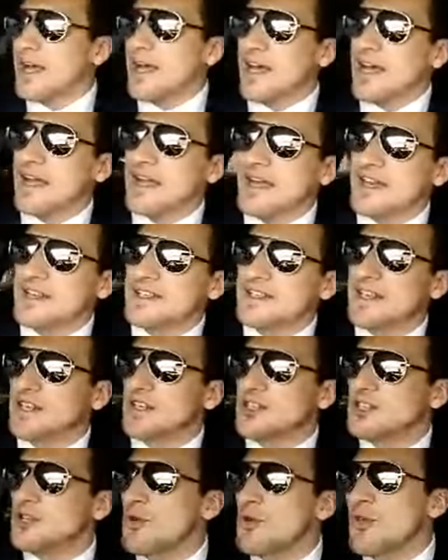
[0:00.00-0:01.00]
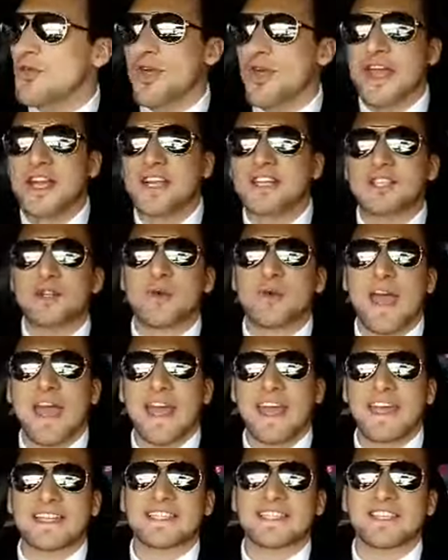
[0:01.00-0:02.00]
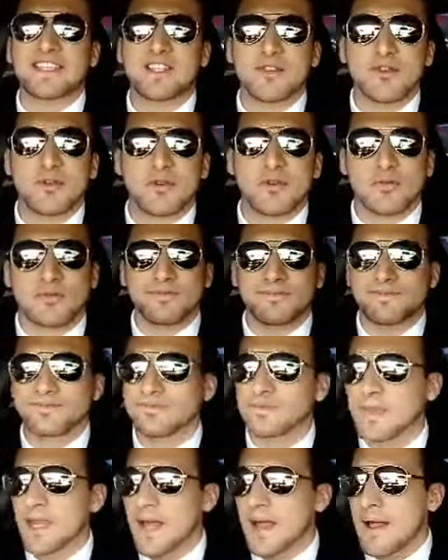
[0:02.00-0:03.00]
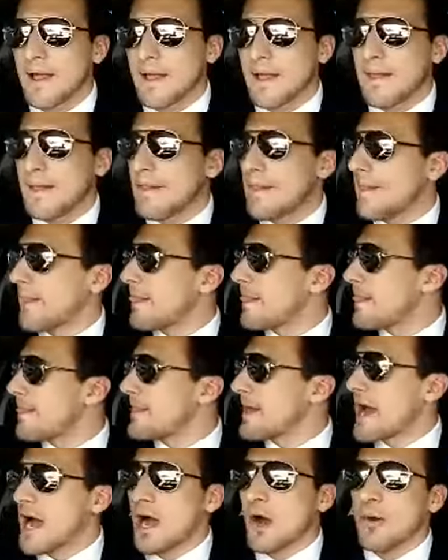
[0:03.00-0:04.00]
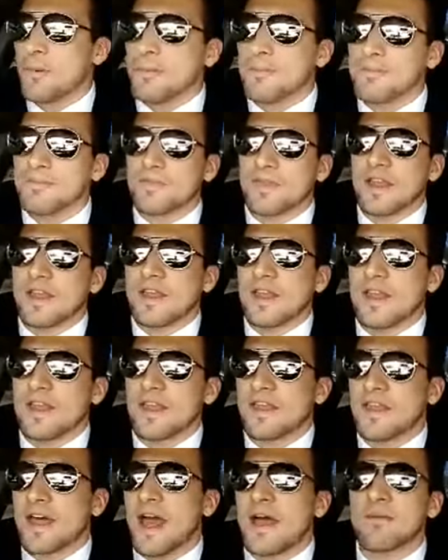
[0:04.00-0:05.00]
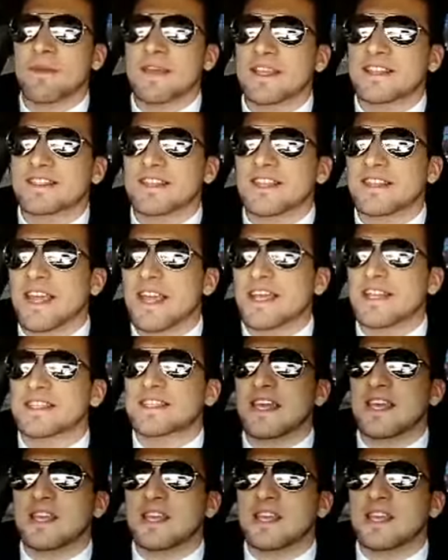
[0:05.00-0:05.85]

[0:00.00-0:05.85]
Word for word: is do things you hate to do. Now, that means the things